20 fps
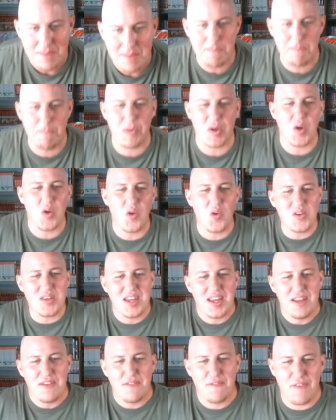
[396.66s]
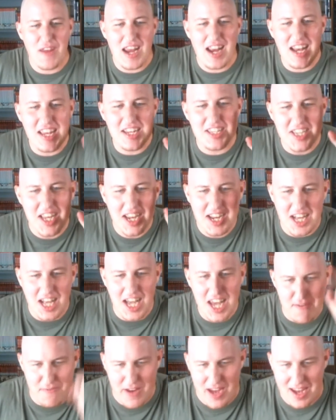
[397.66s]
Bold, fearless
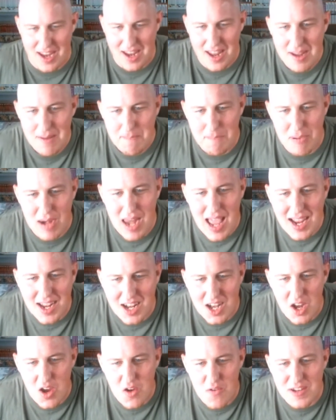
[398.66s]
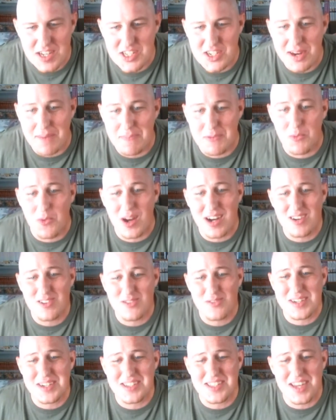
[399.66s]
cleaving. Black Clover, chapter
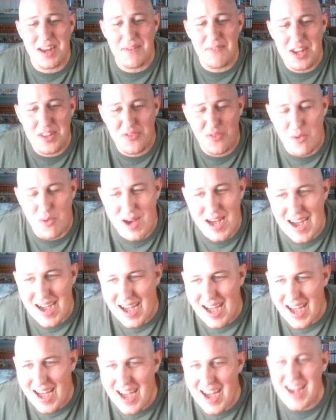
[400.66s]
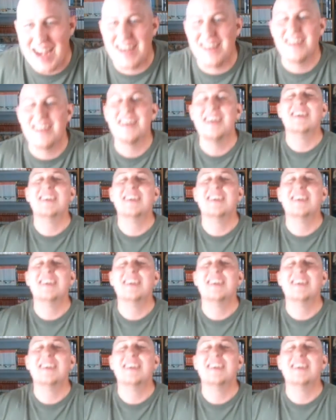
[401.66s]
173, end.